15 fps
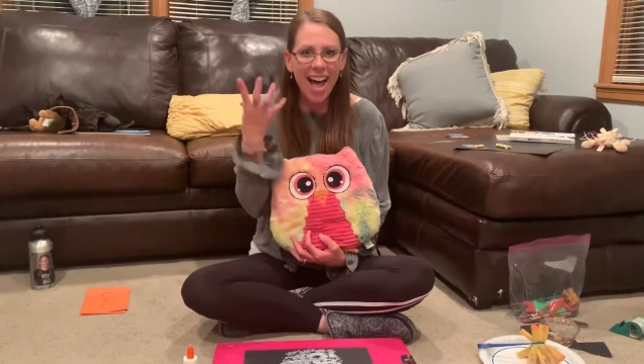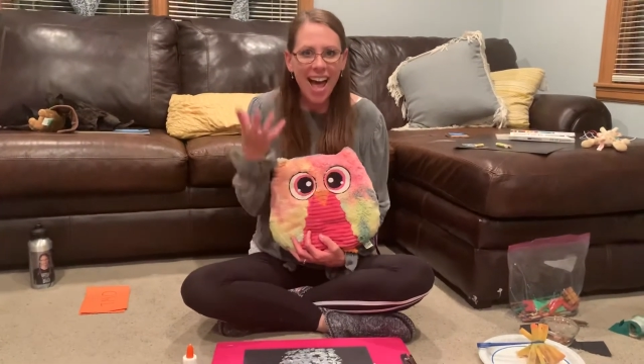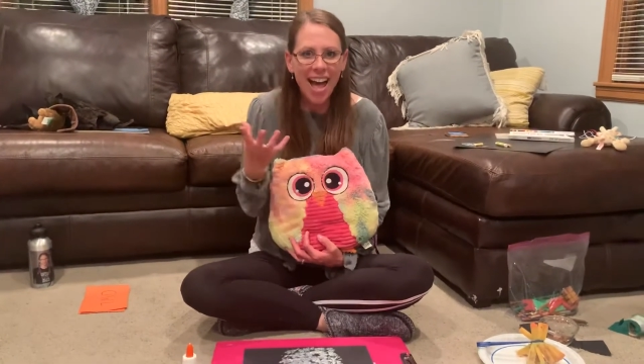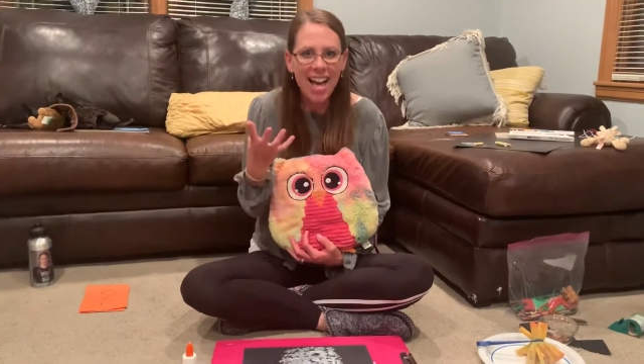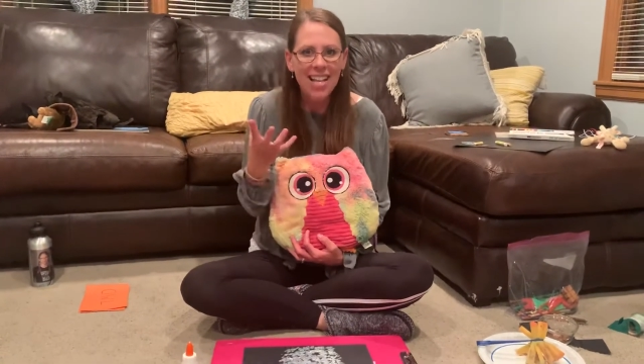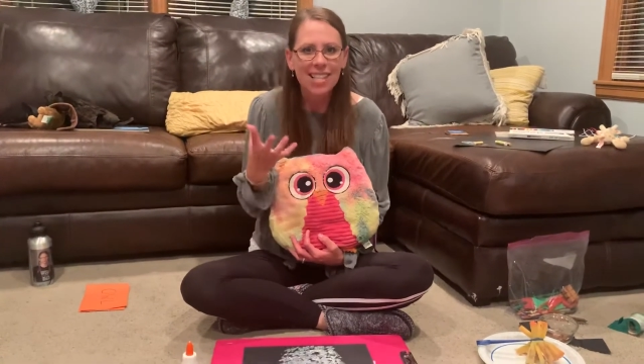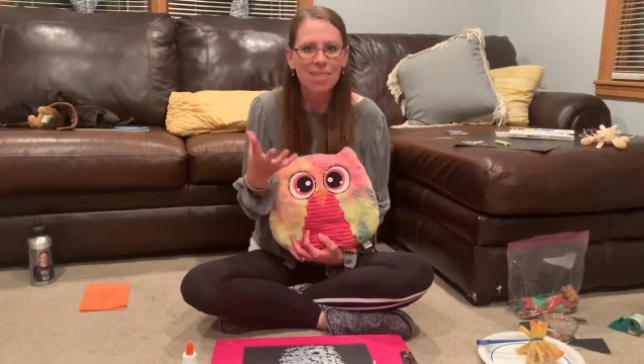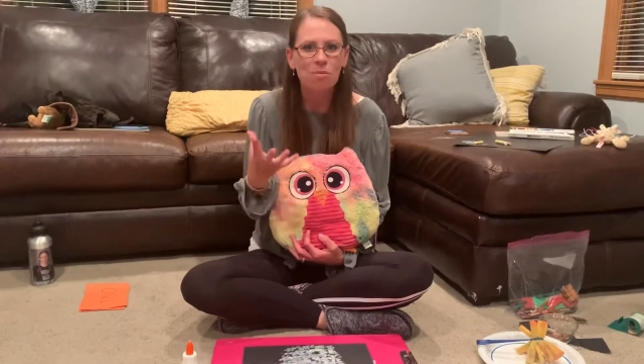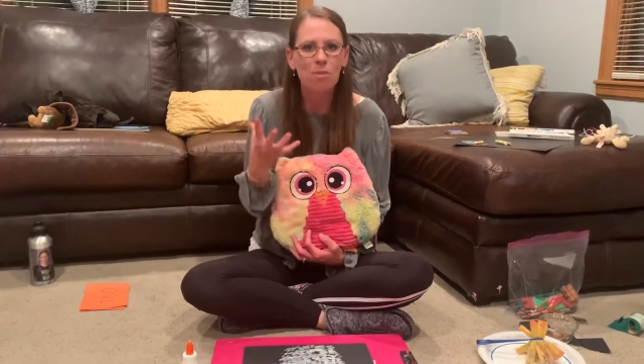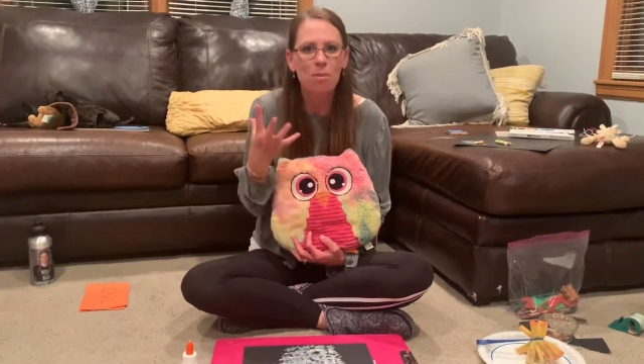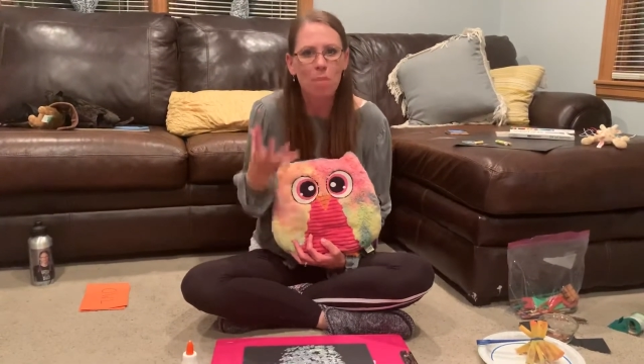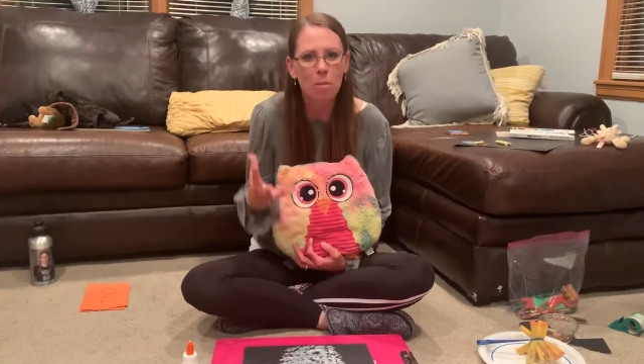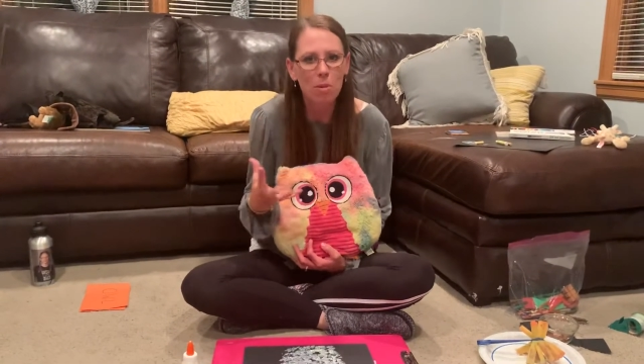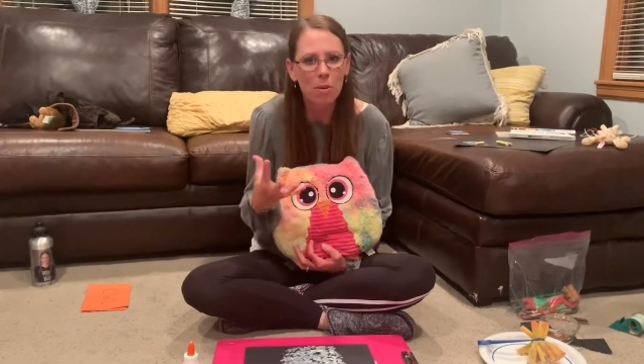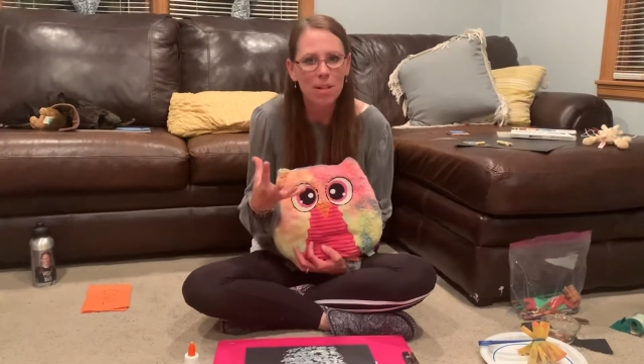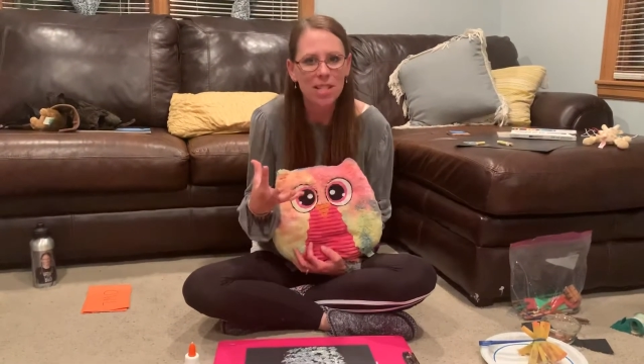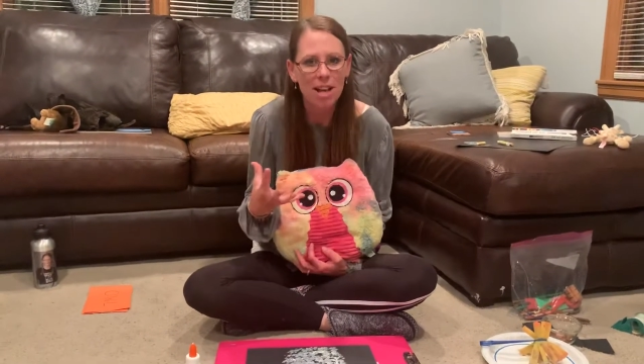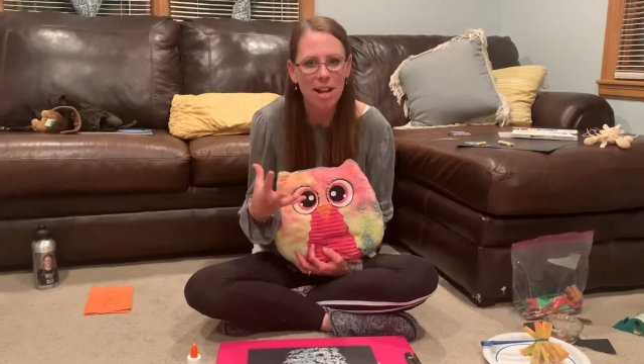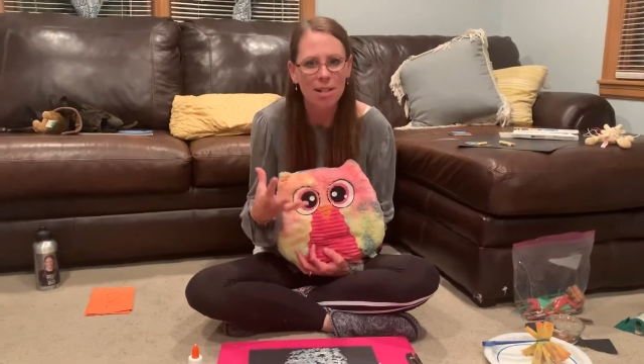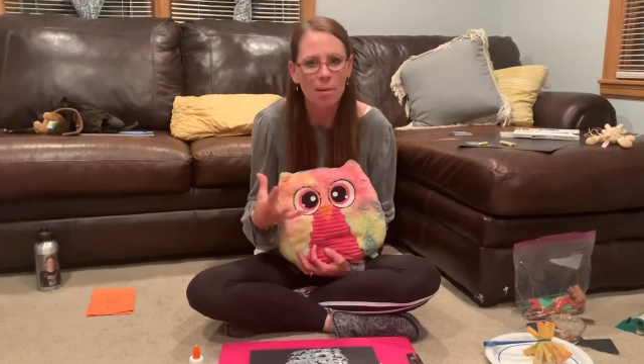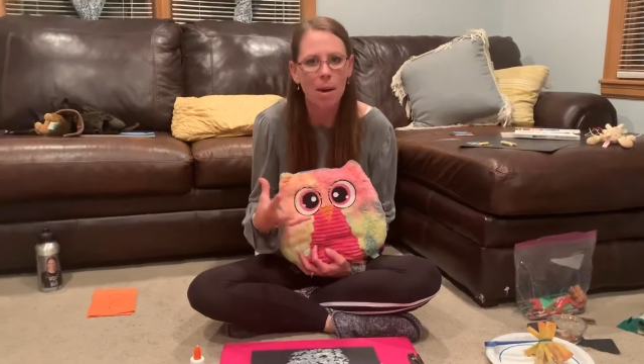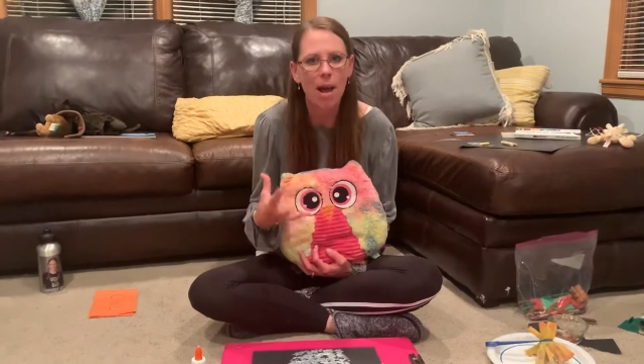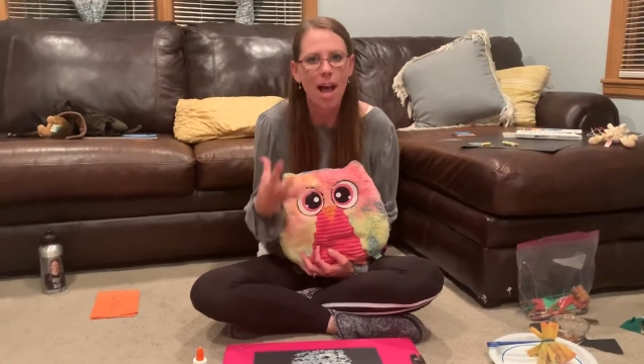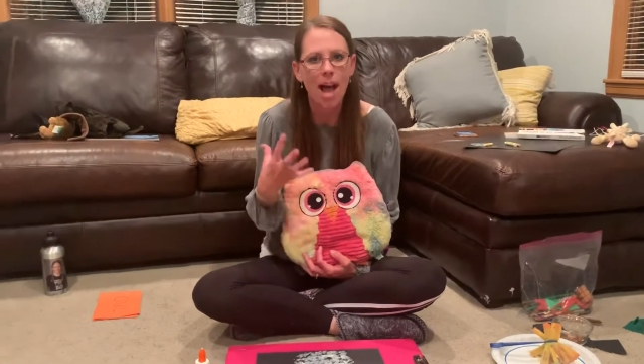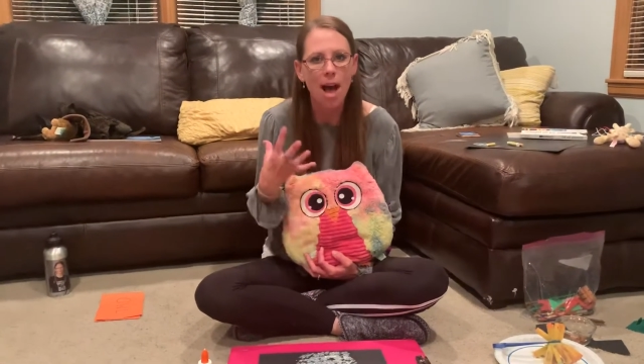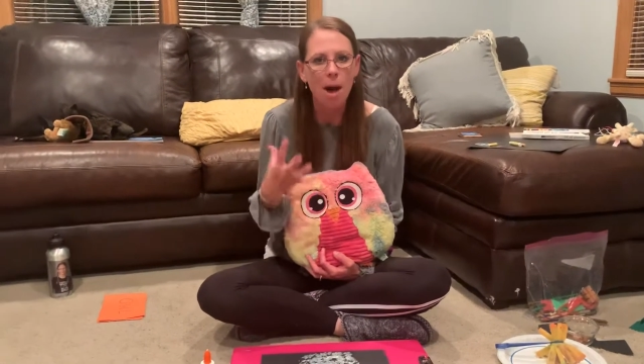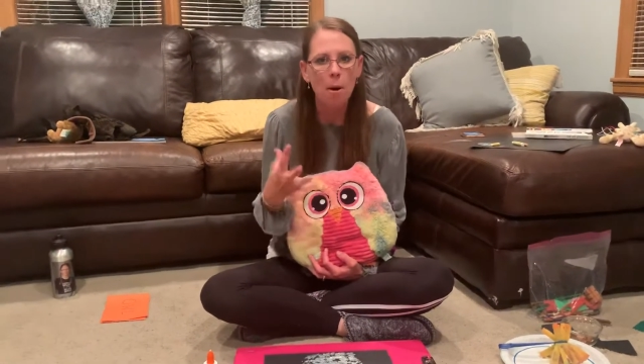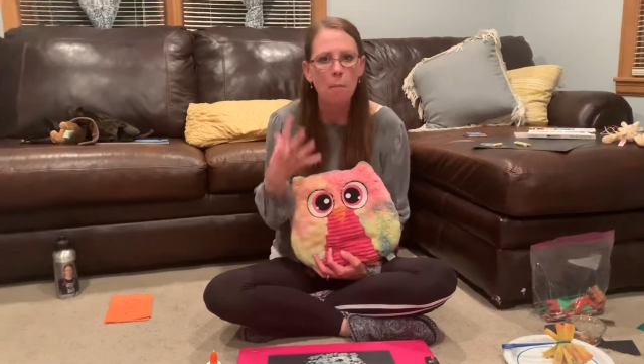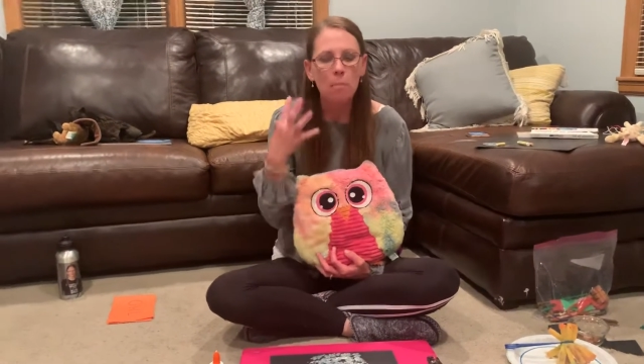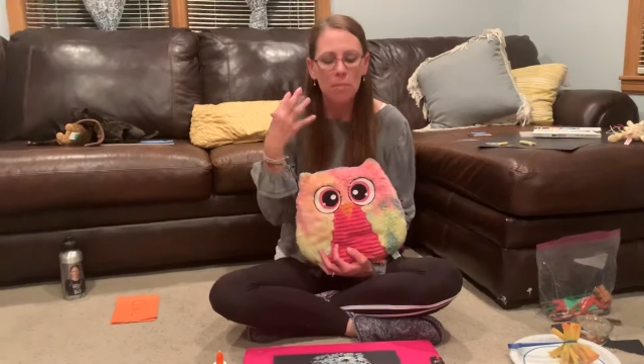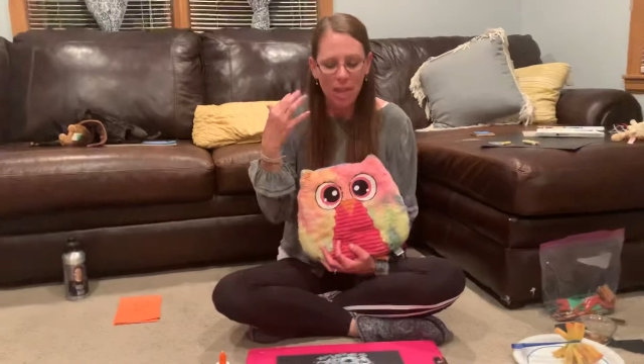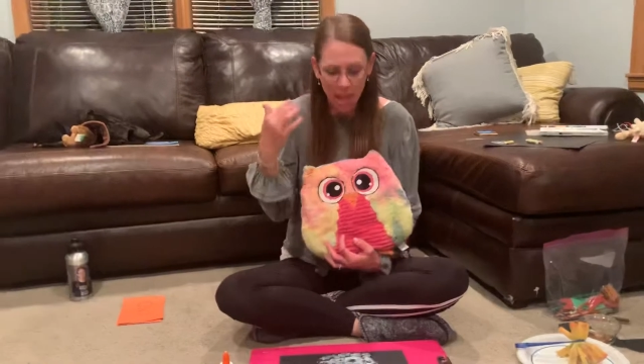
Eyes. Remember we talked about how